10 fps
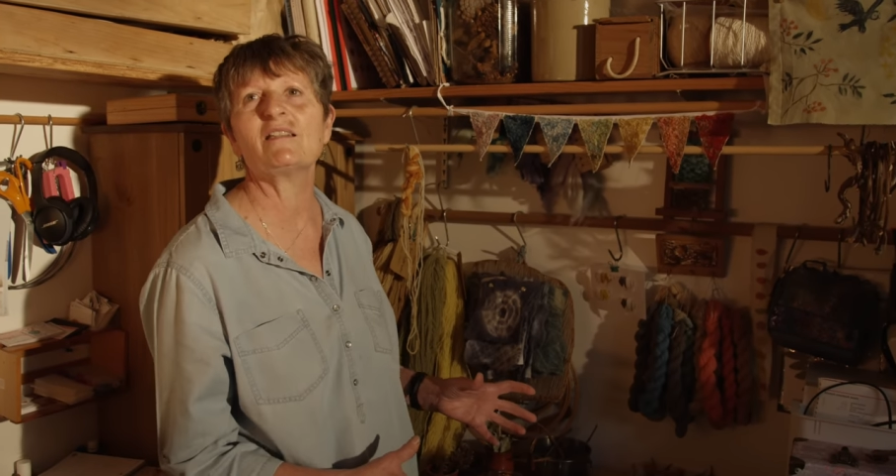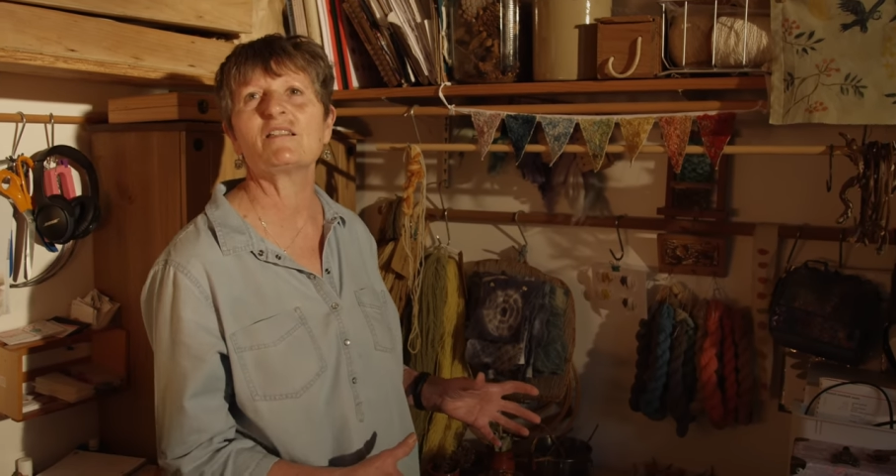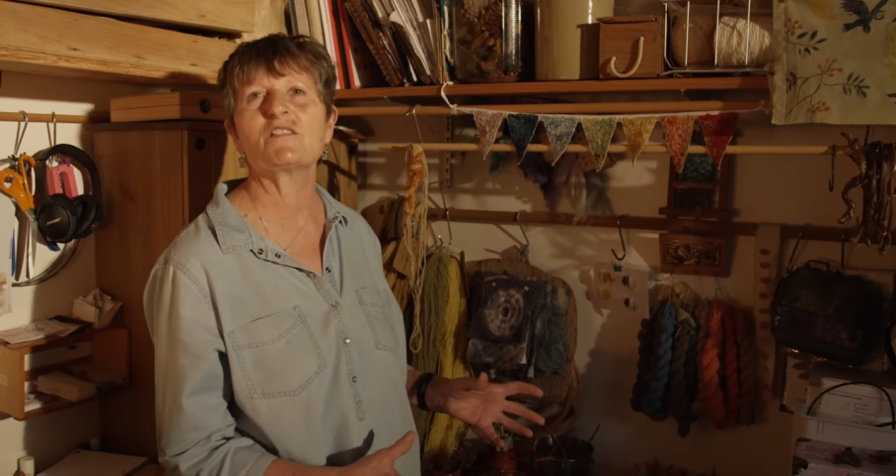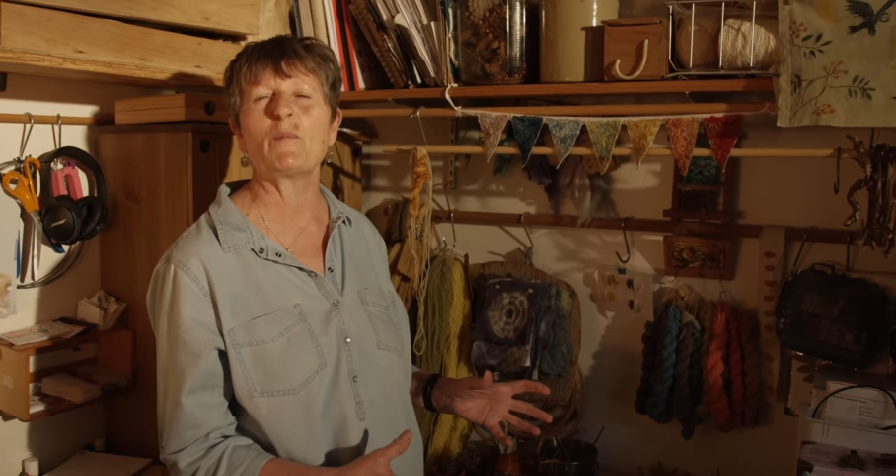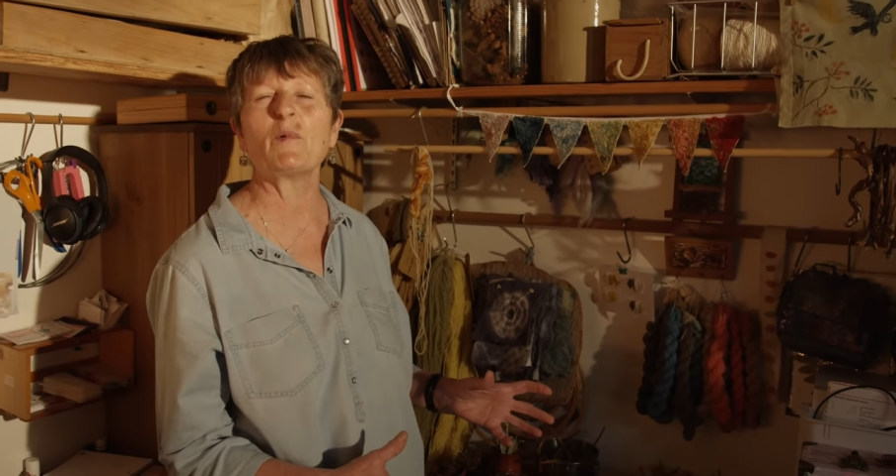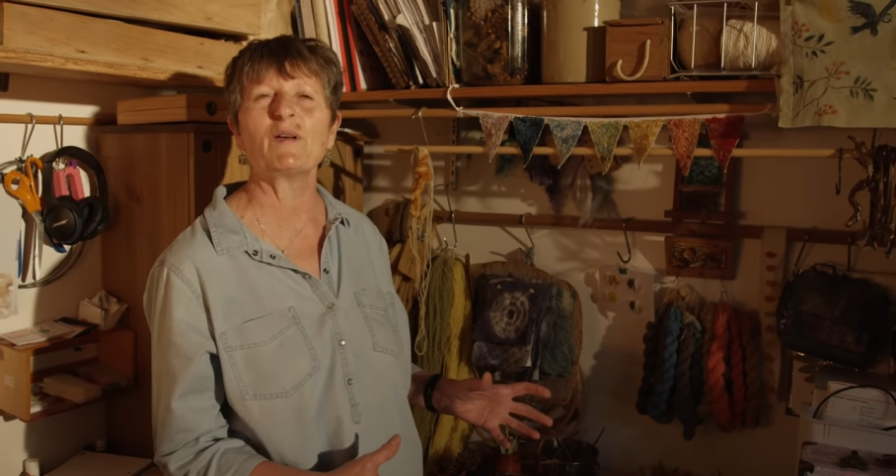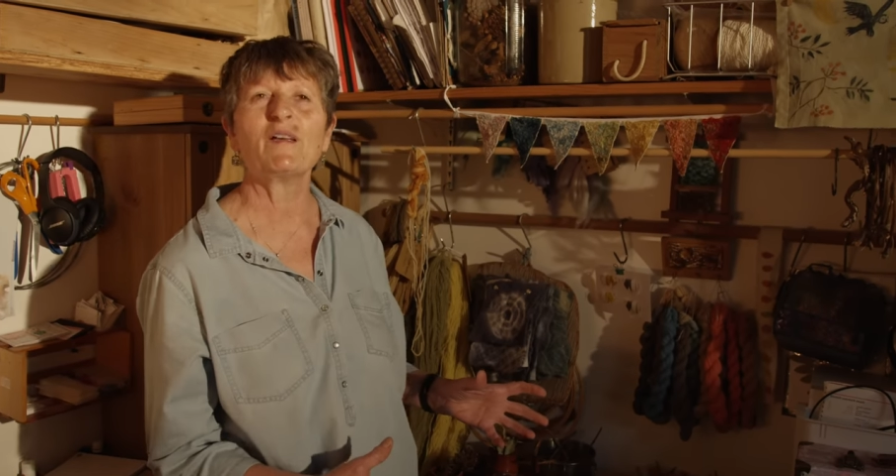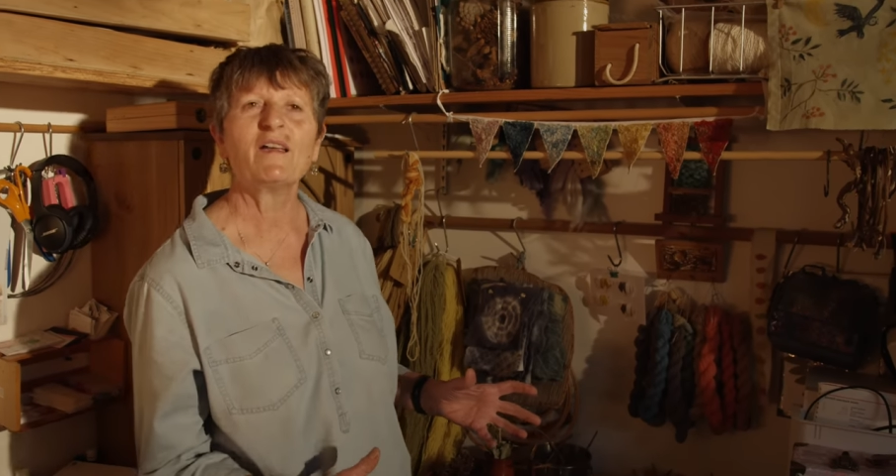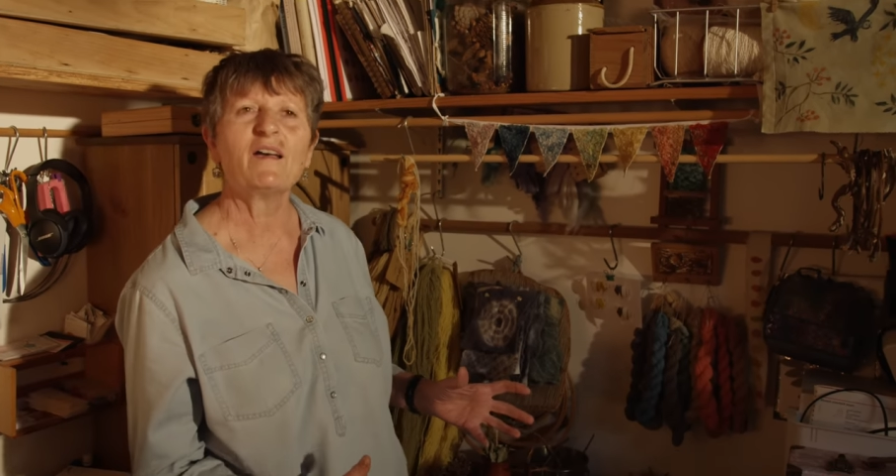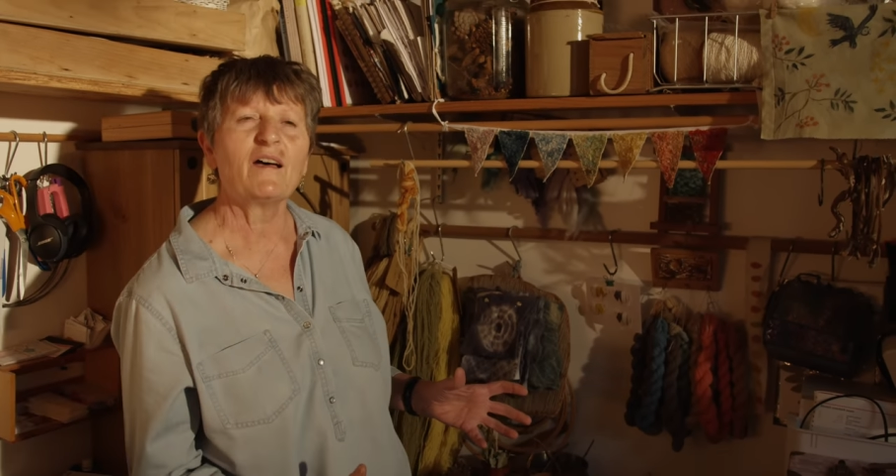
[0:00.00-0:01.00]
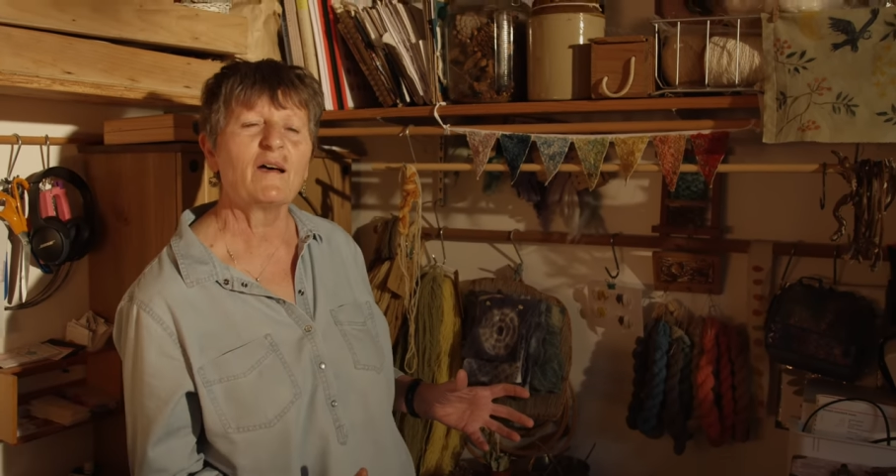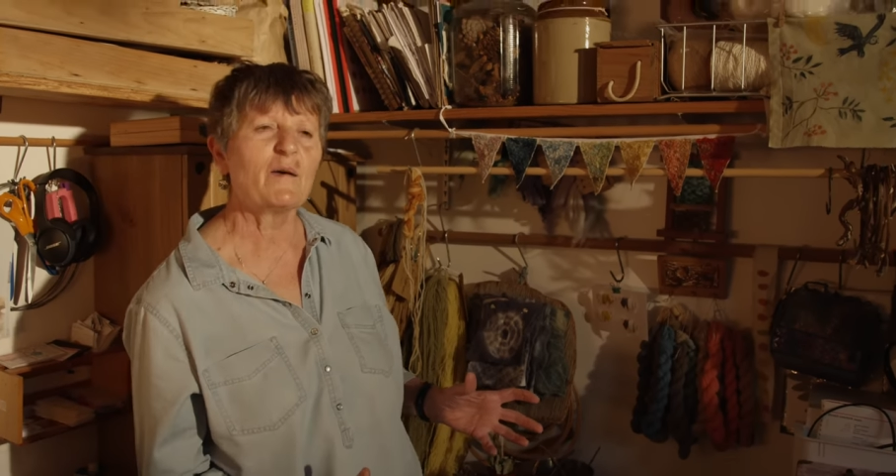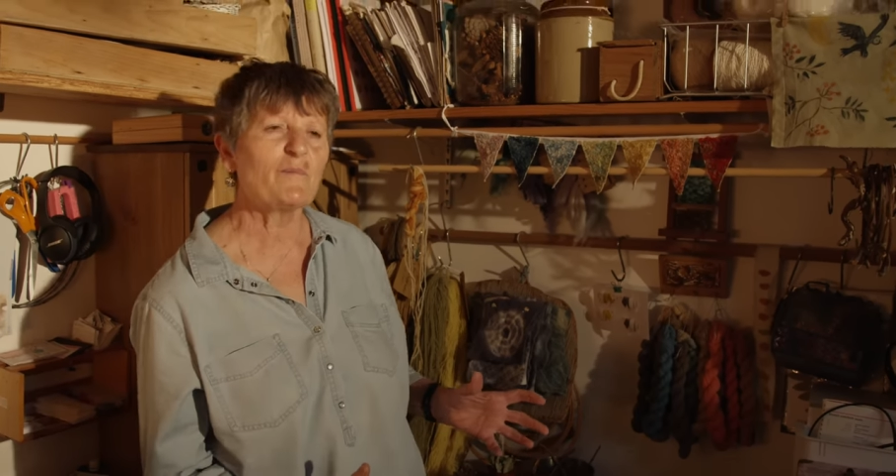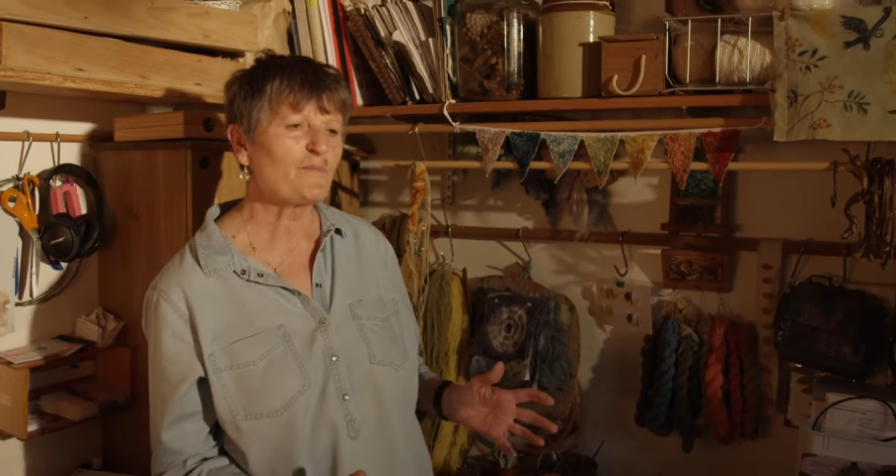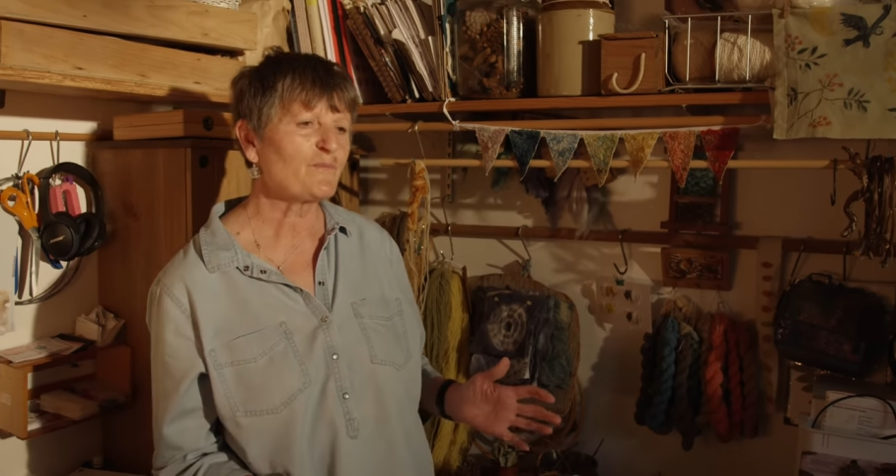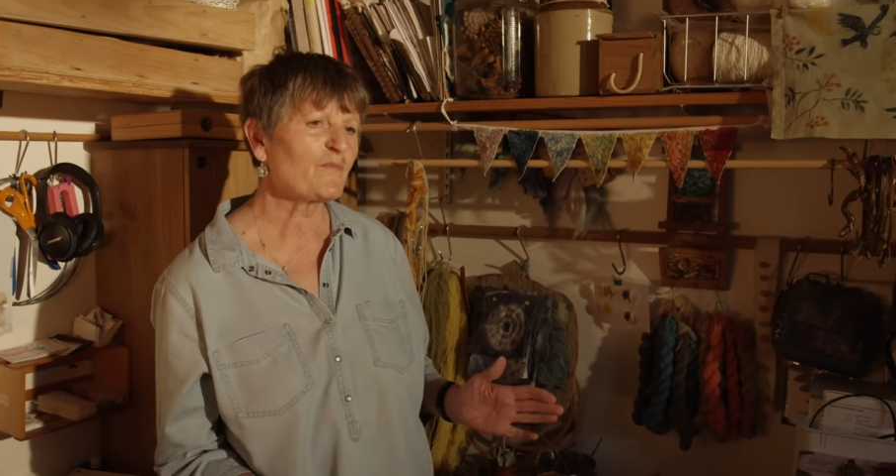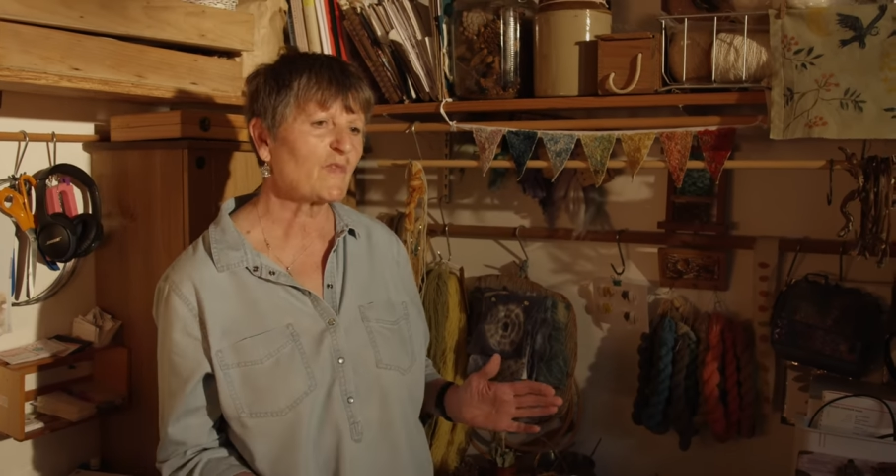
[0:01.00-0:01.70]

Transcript: in the summer um,